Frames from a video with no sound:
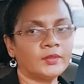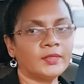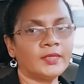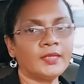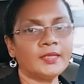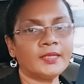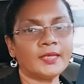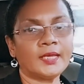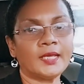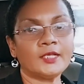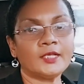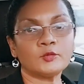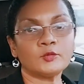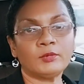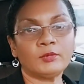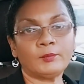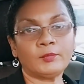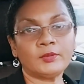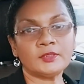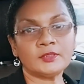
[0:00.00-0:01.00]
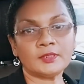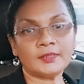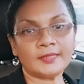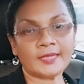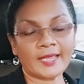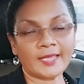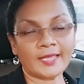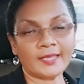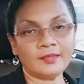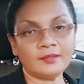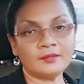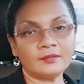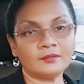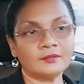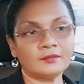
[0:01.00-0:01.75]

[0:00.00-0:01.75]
okay guys, remember to like,